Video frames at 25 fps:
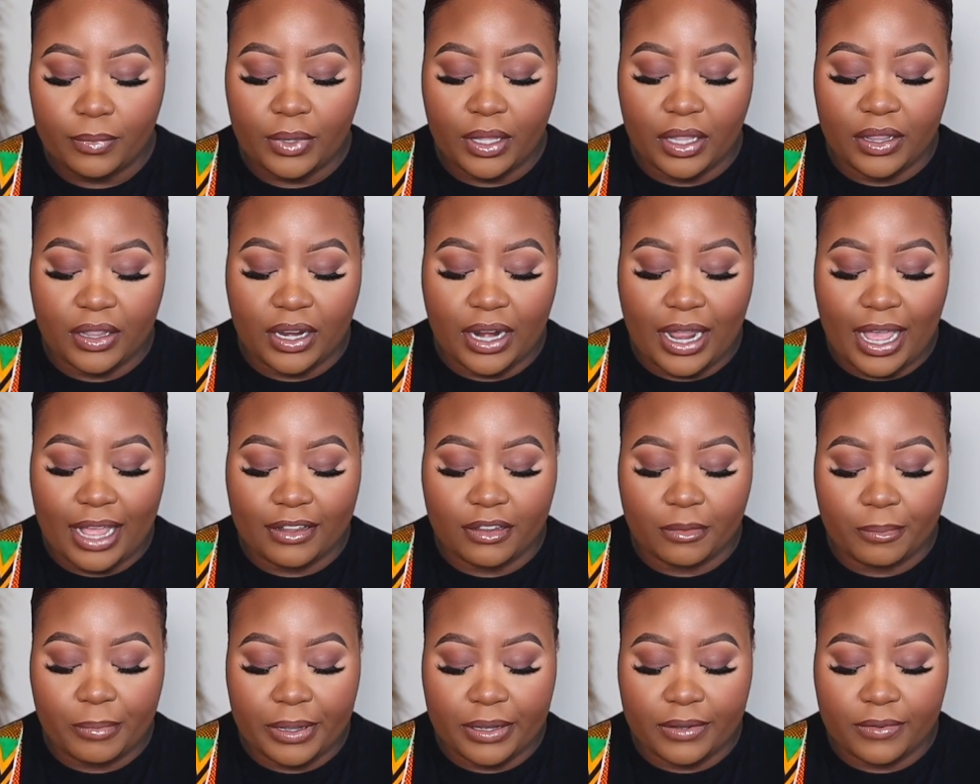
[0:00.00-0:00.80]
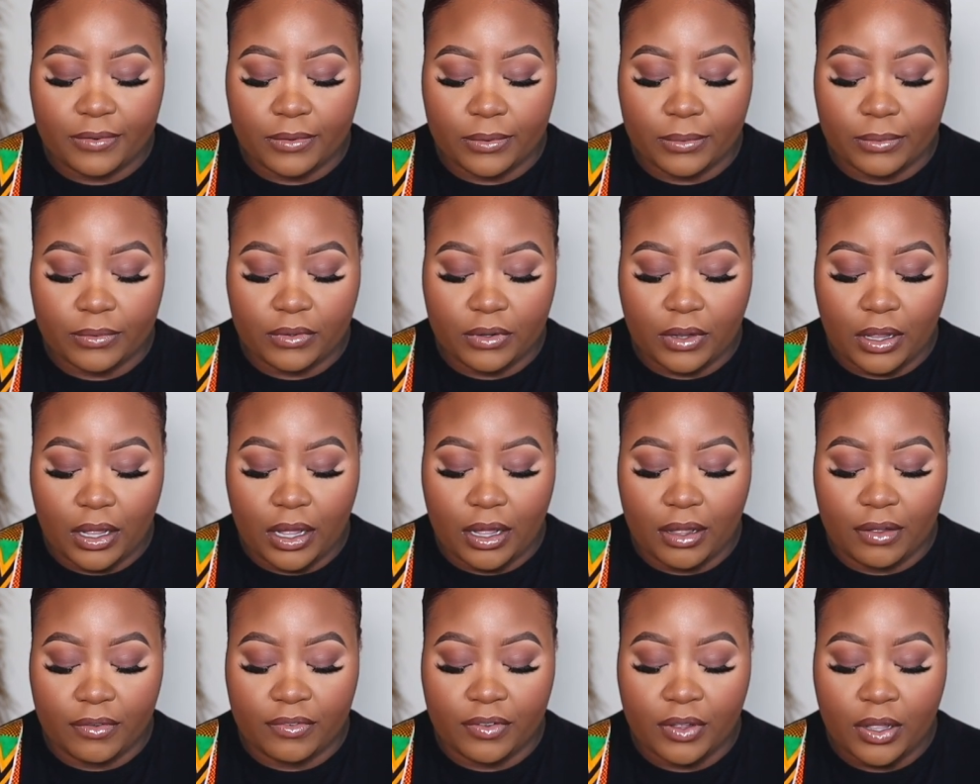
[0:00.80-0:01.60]
And then it has the base notes
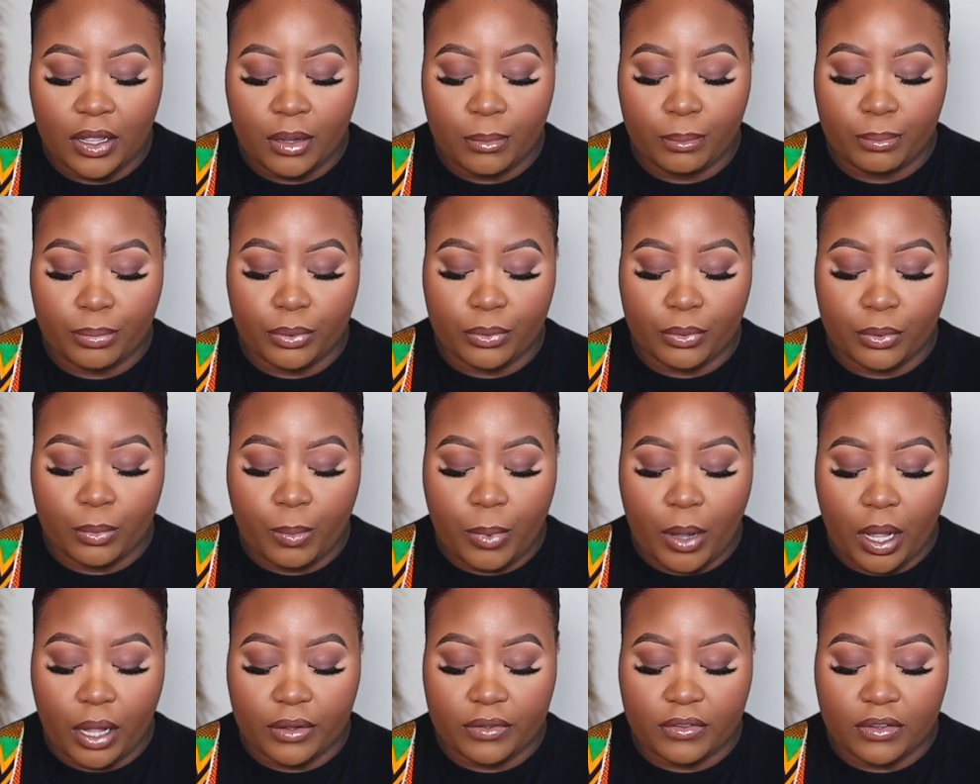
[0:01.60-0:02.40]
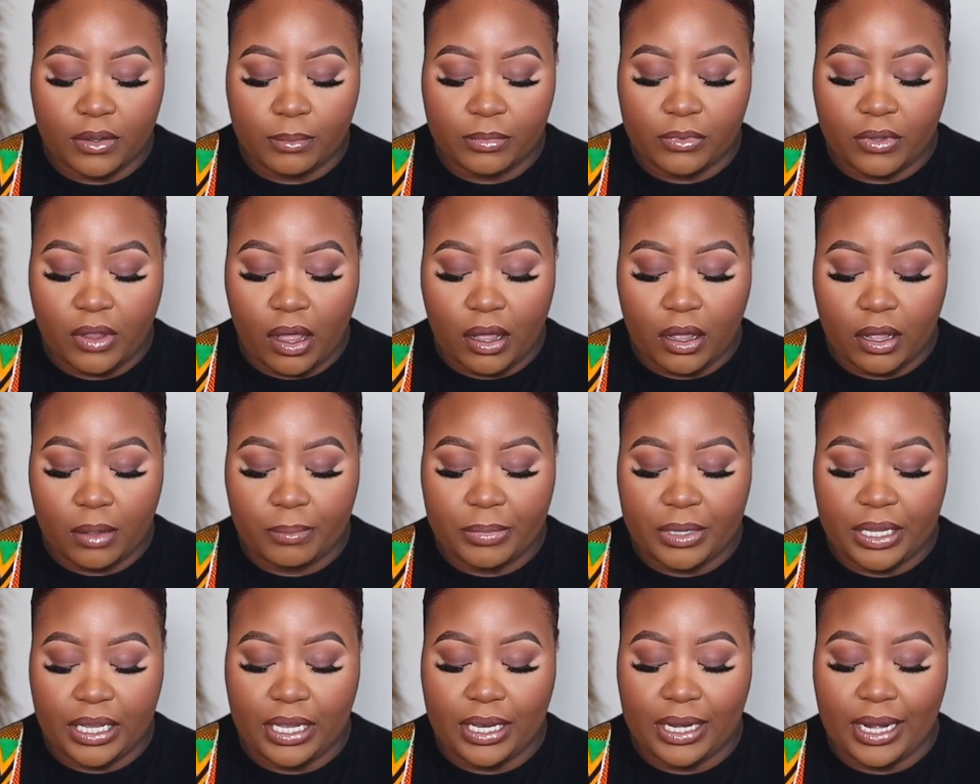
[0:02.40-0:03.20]
of Peru balsam,
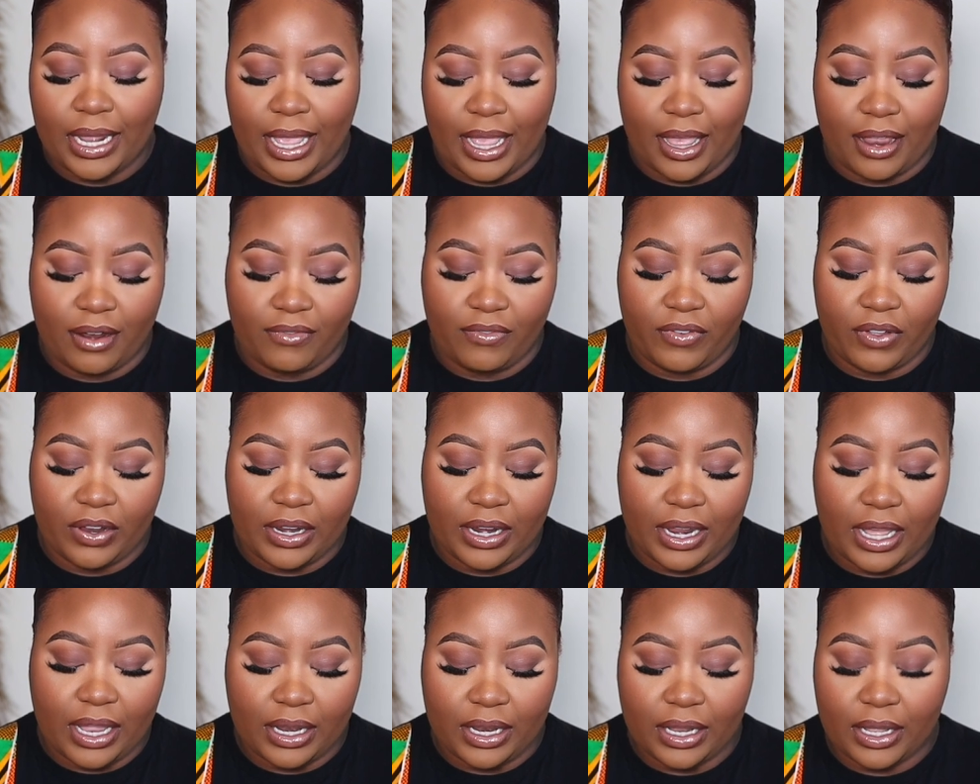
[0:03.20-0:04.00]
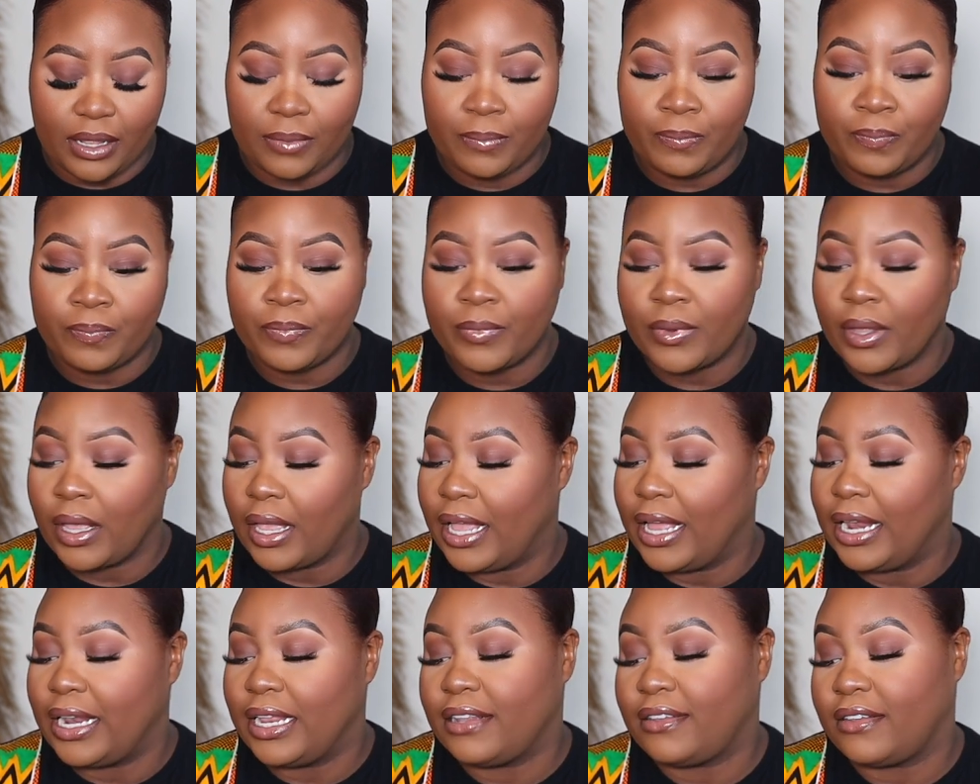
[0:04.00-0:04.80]
tonka bean, and vanilla.
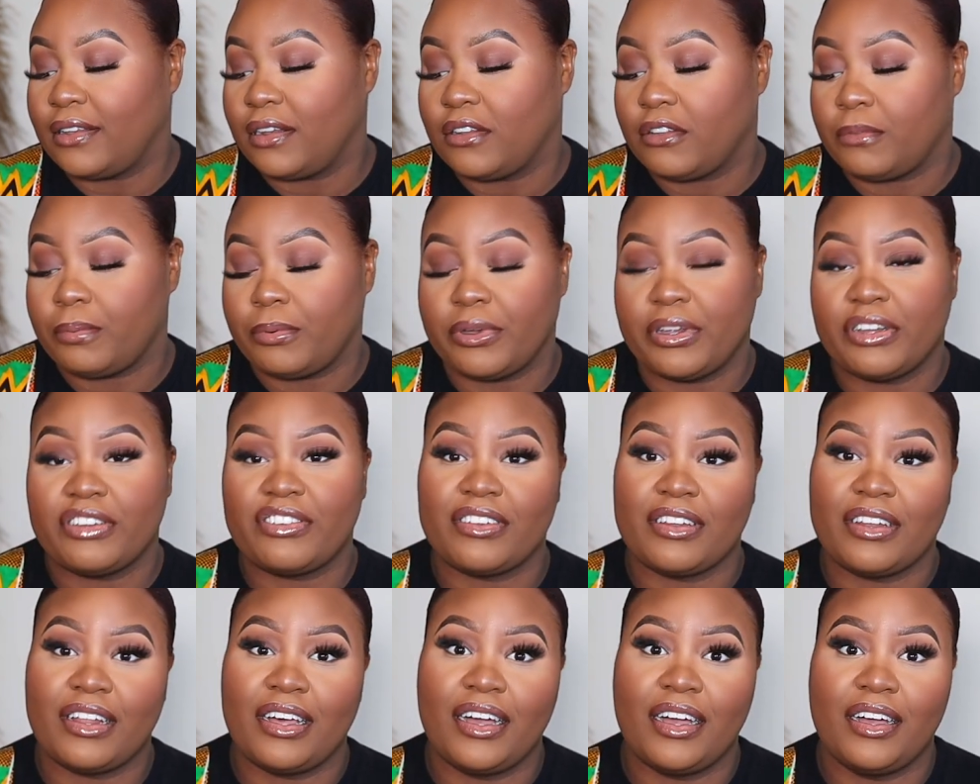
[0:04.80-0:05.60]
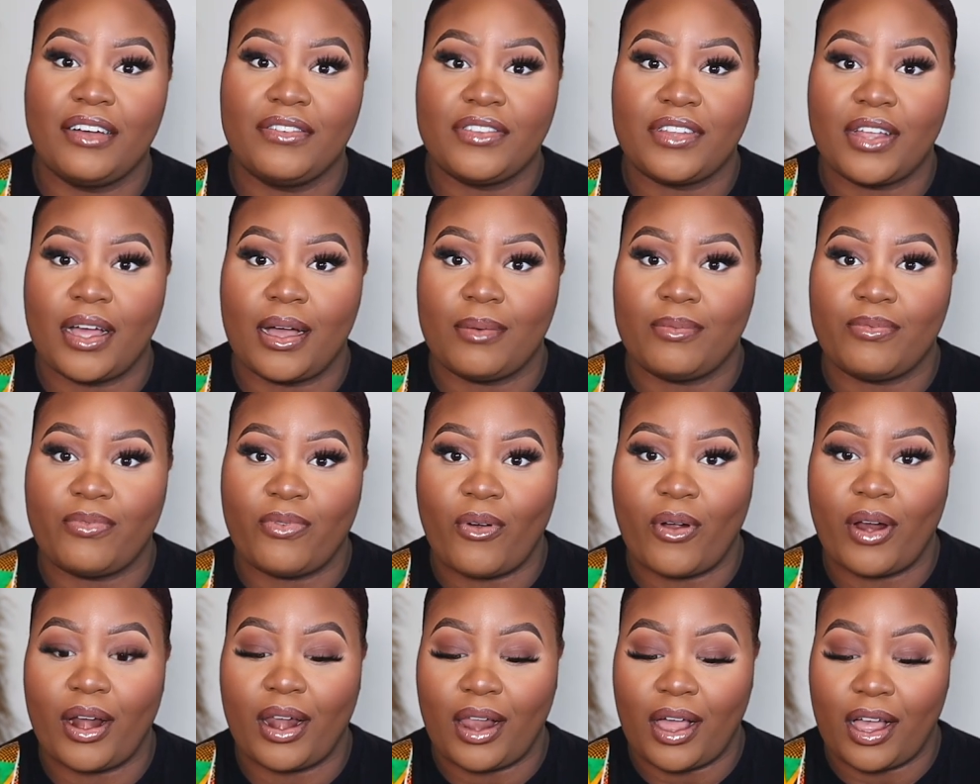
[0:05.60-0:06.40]
It is an inspiration of Tom
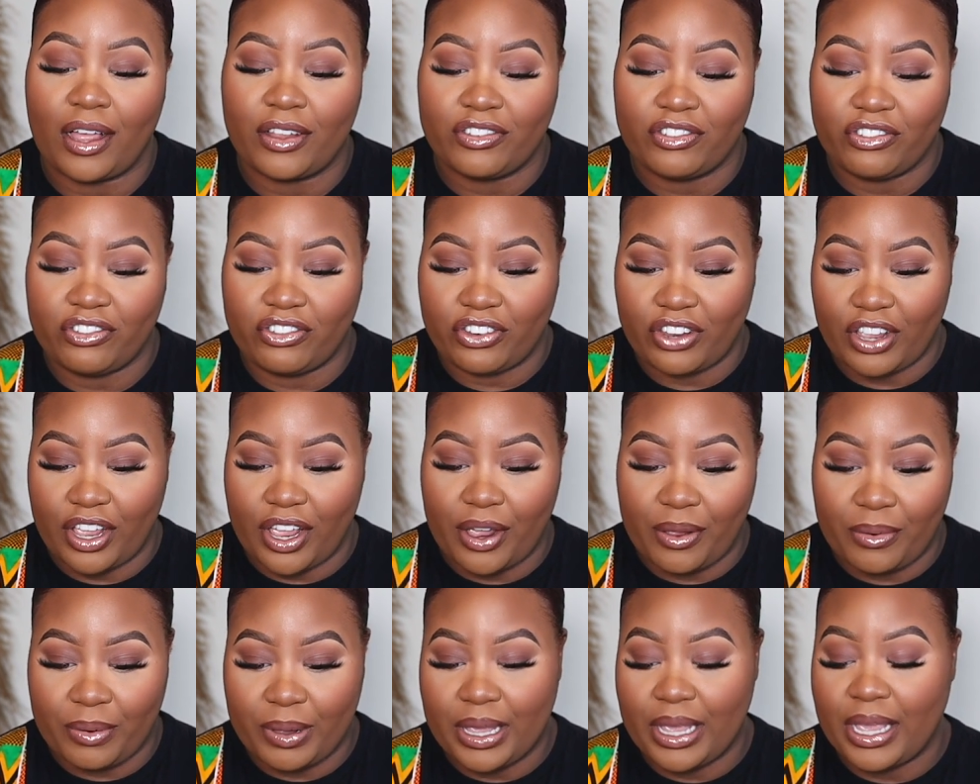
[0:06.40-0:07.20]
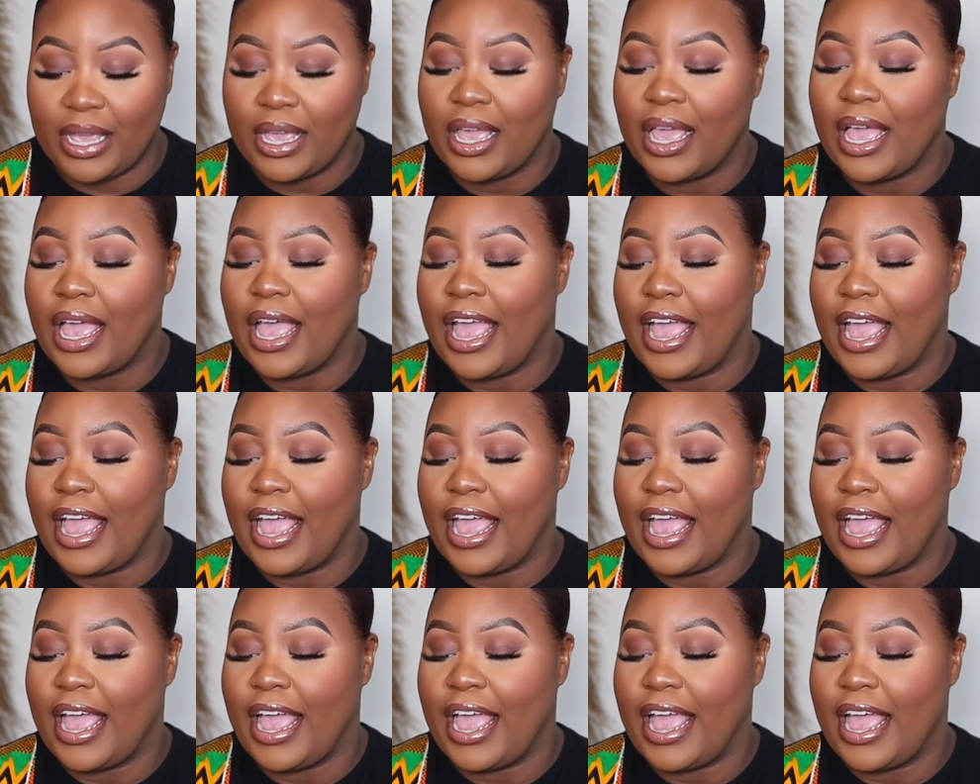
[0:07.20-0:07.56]
Ford Lost Cherry.